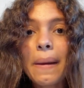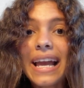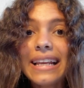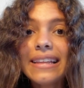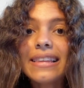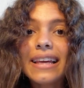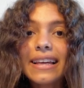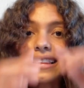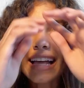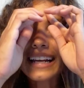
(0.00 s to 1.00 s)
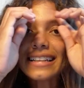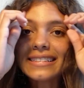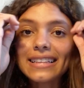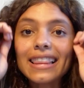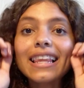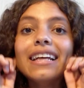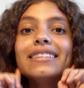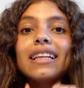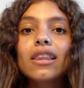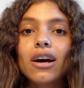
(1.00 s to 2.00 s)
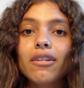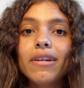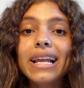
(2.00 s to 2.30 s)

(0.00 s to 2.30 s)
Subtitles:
anything that is less than love,